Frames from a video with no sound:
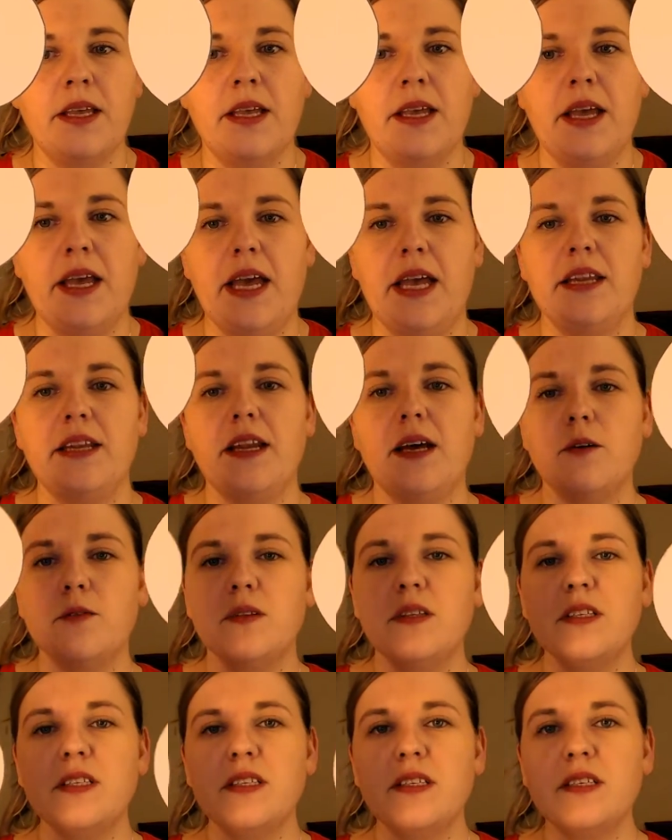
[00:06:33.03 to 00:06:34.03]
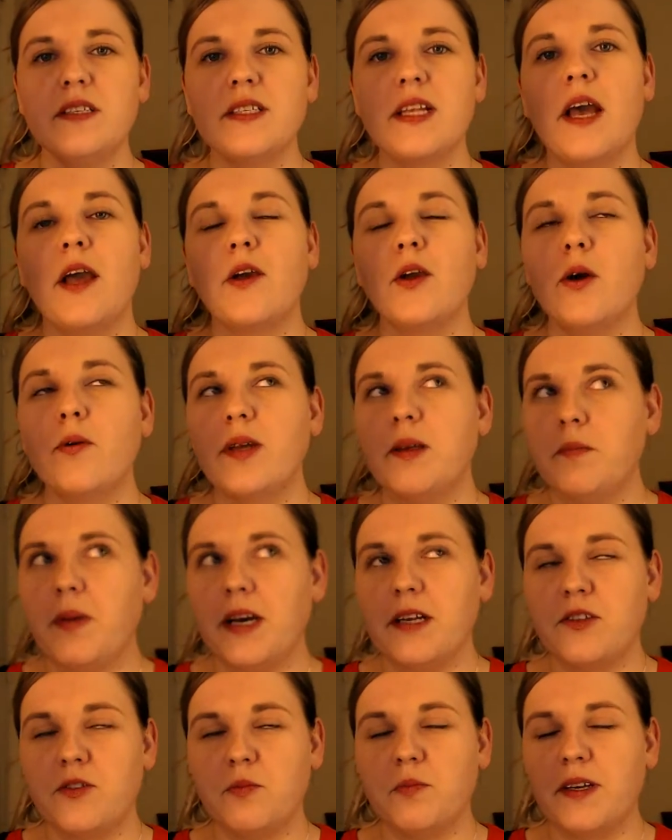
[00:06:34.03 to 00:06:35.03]
And now this is going
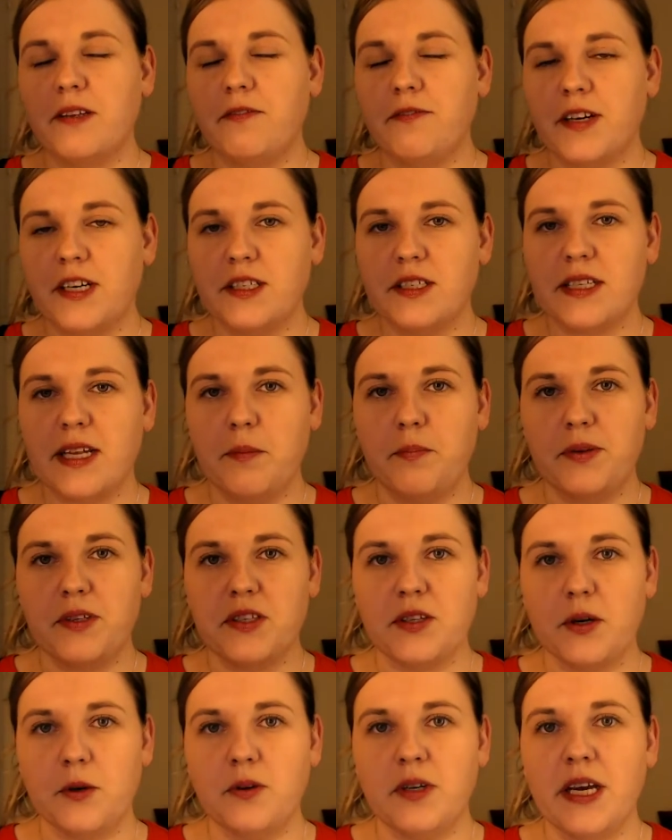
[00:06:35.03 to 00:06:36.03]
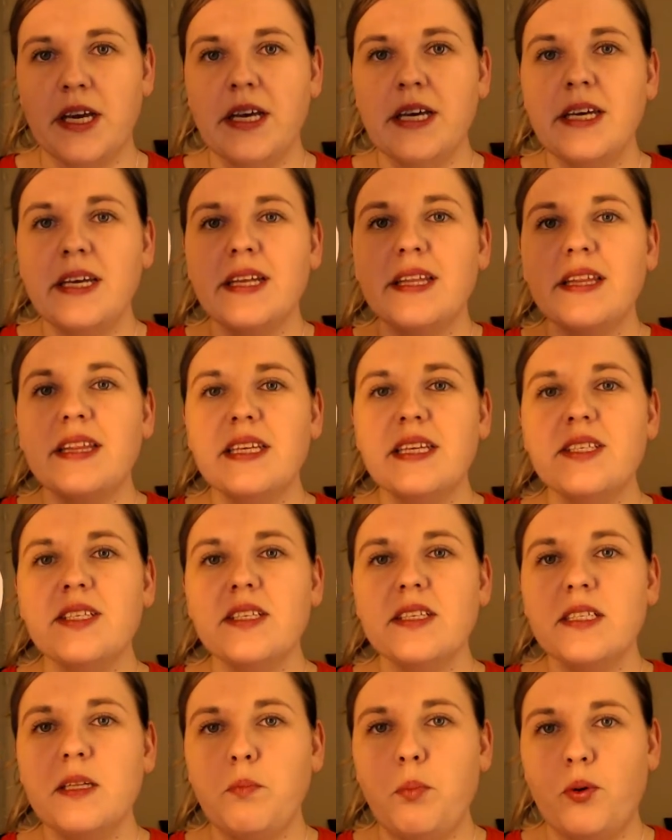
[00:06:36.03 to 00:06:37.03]
back to my first episode. This
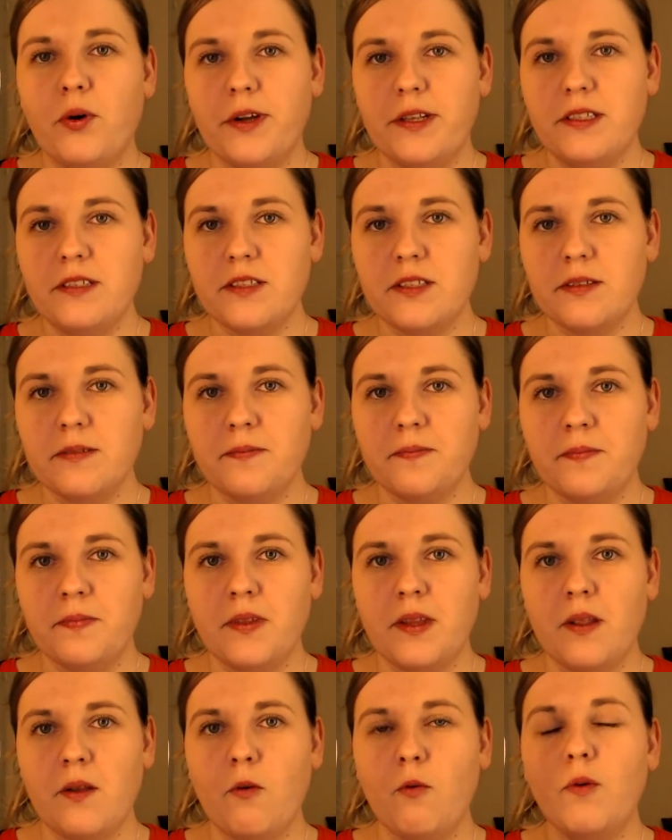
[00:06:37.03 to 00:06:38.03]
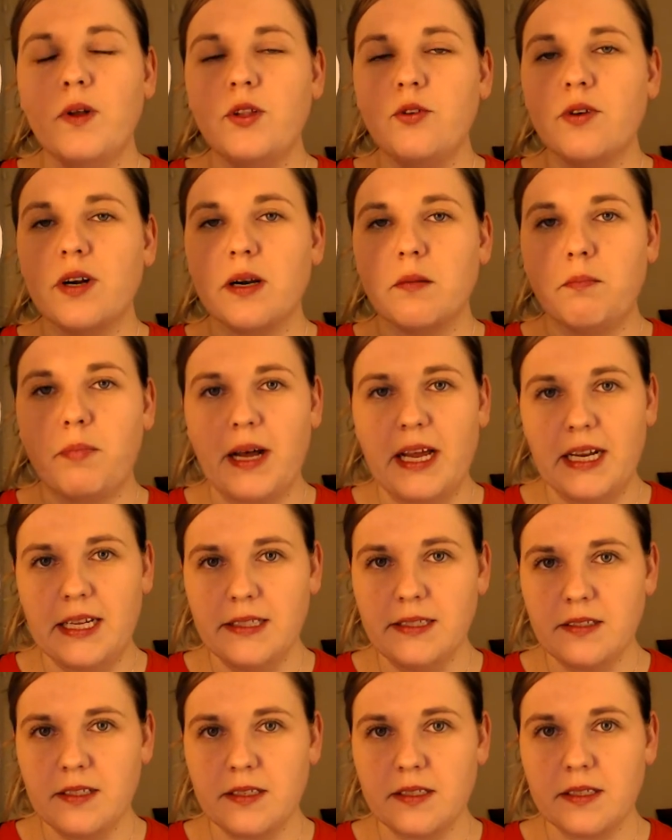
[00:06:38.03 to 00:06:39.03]
is the point when you are
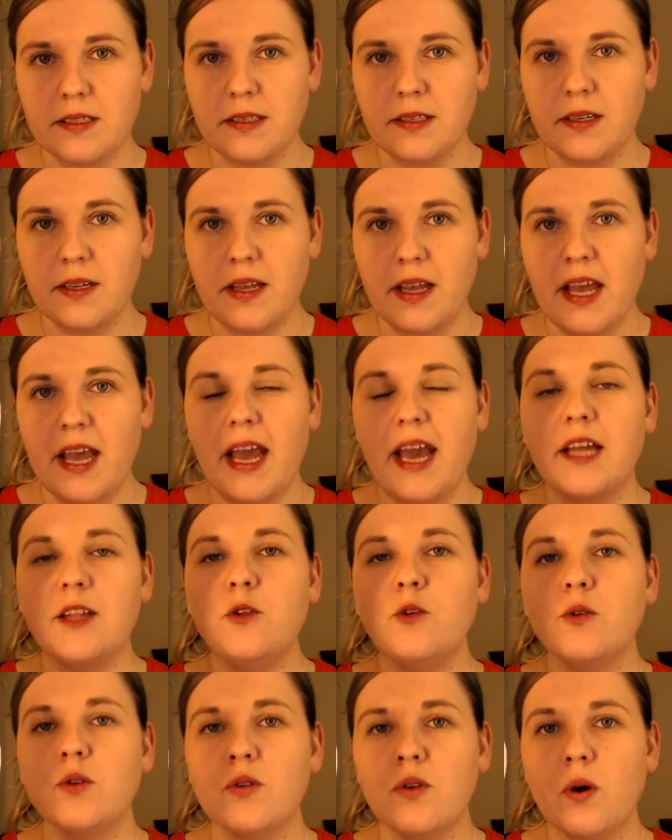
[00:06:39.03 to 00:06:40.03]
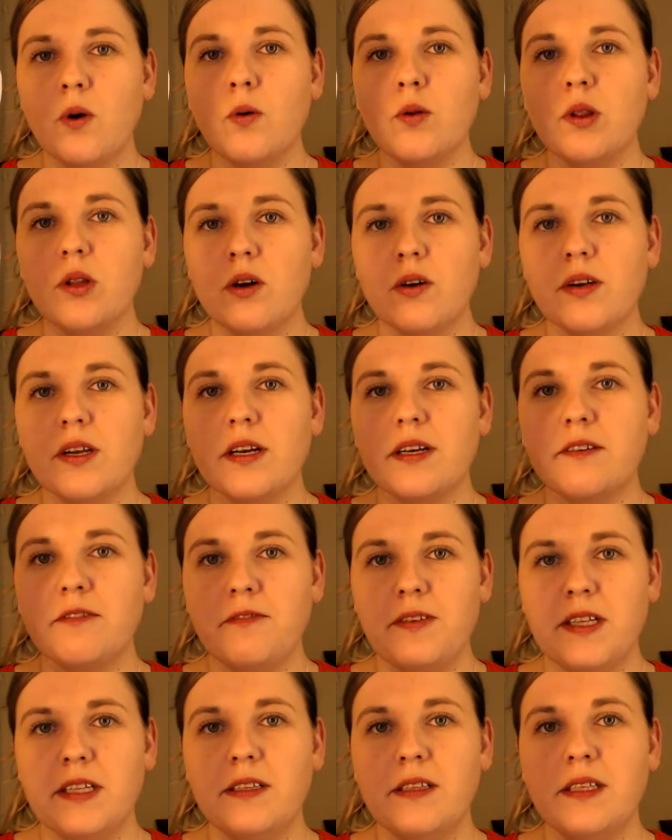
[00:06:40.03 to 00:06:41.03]
balanced and you no longer
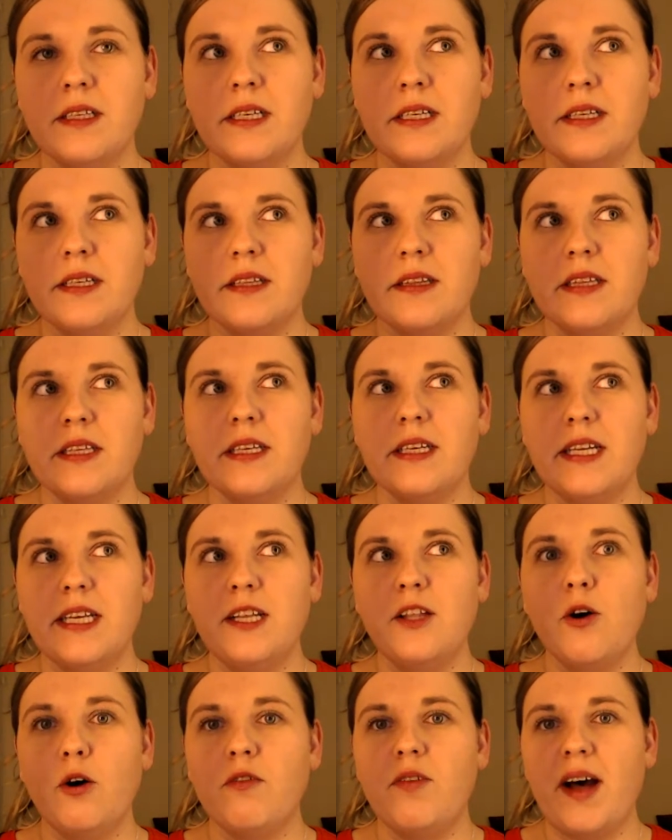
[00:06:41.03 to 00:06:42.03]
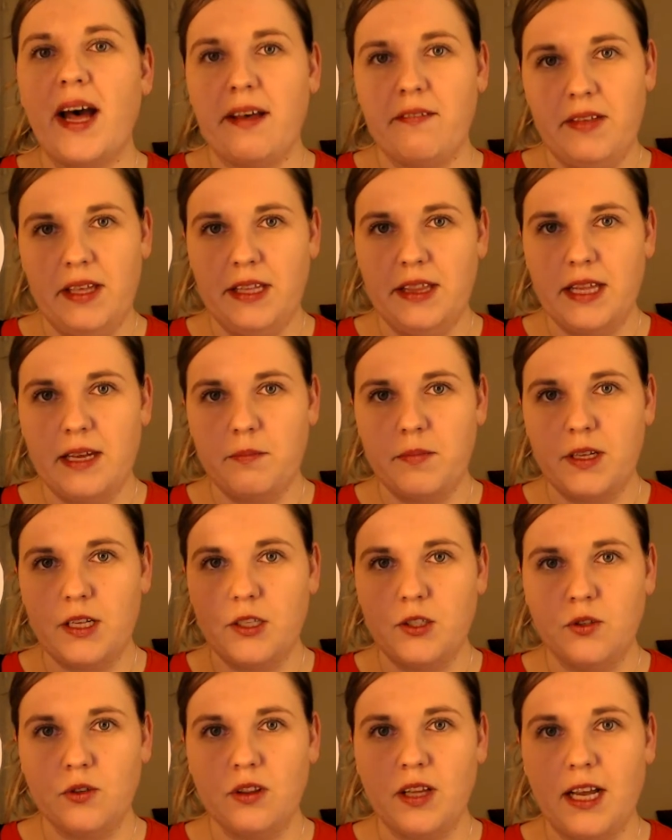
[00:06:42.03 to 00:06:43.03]
feel the need of having them
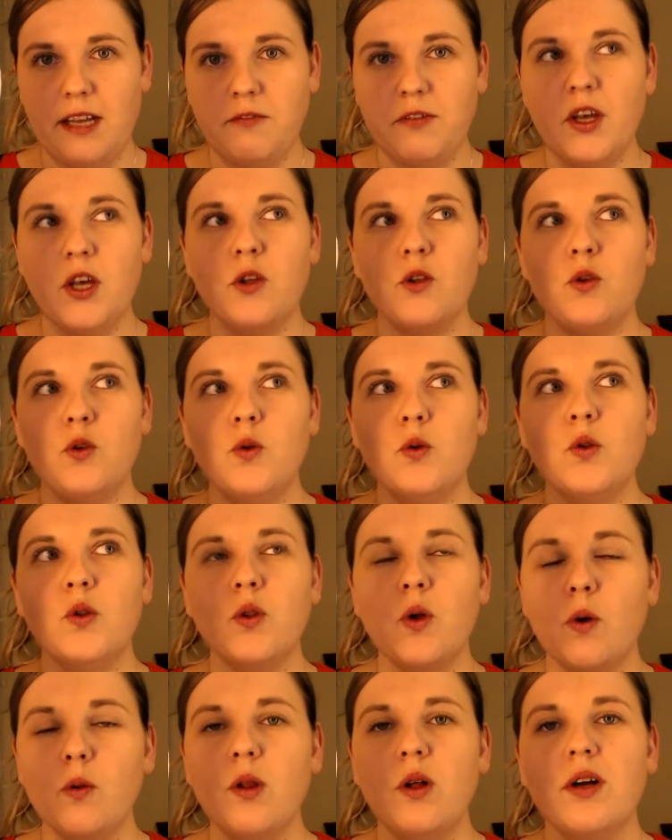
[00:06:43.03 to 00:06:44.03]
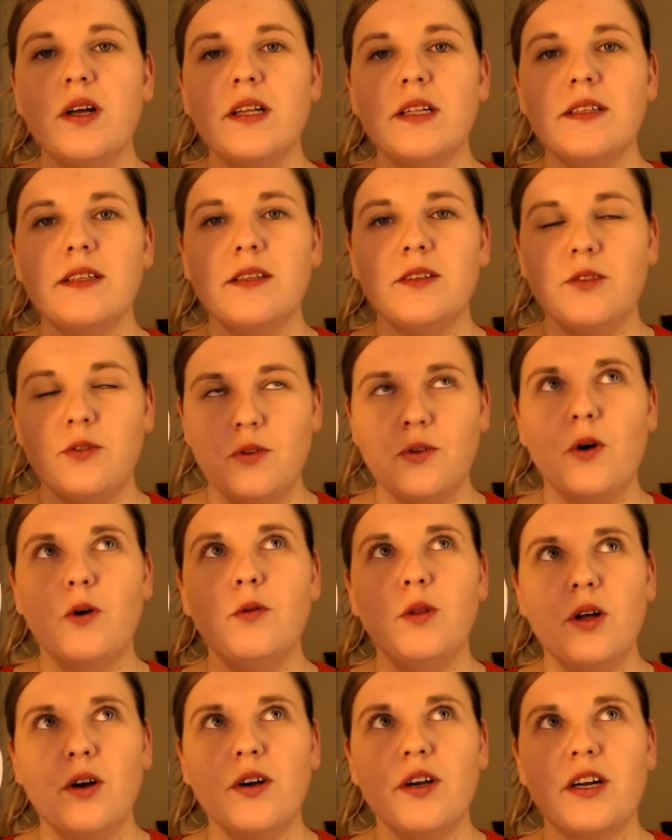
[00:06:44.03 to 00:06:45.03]
in your life. You no
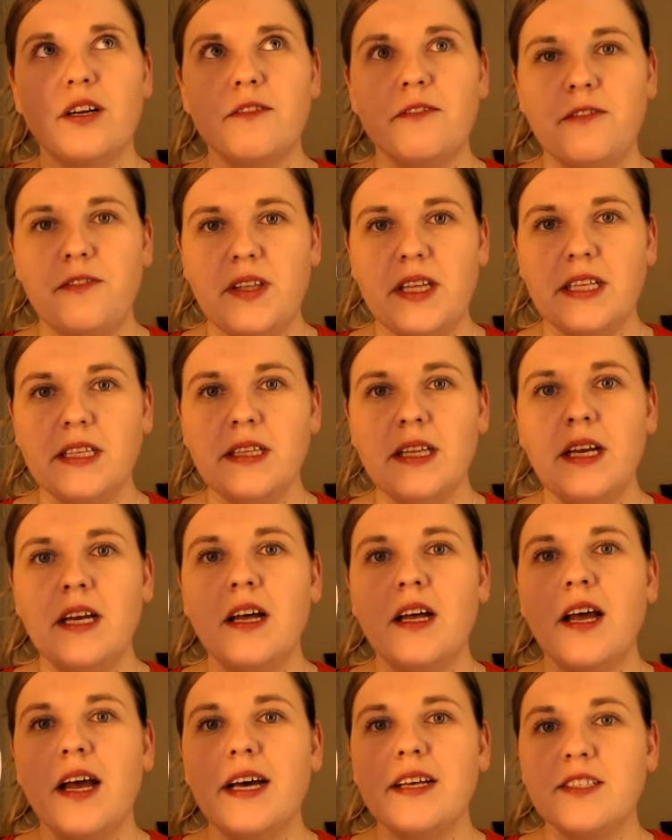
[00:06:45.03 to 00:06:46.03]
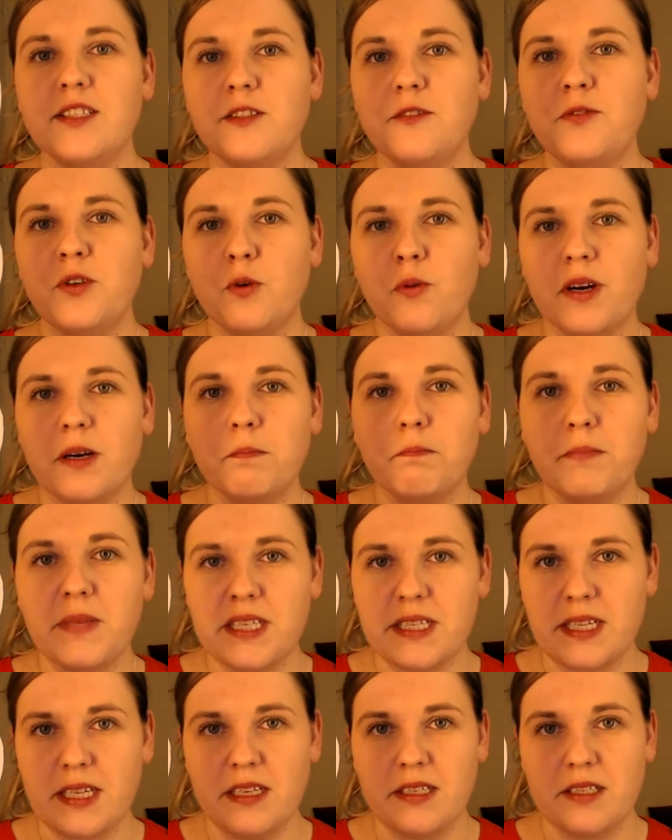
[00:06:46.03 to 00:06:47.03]
longer feel as if you were
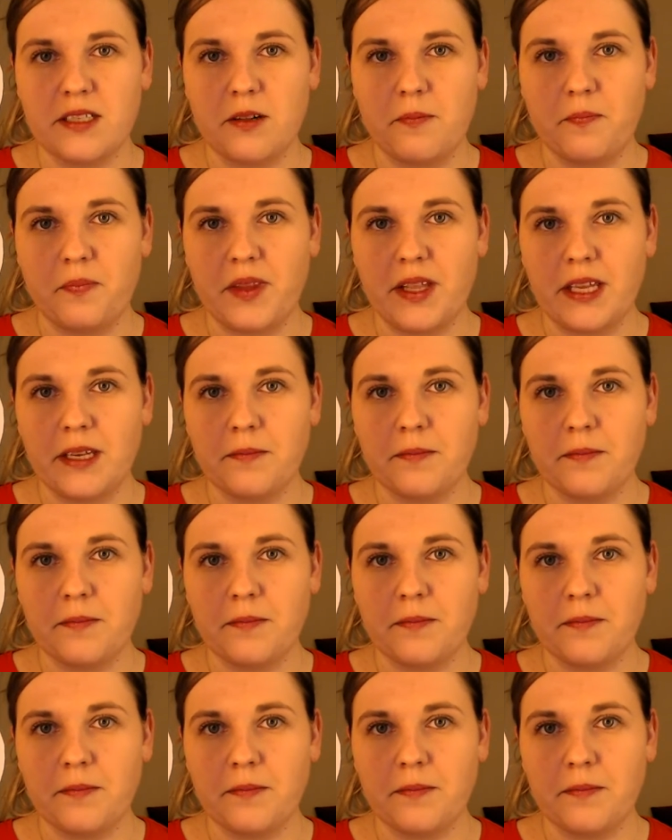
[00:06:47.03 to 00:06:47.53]
missing something.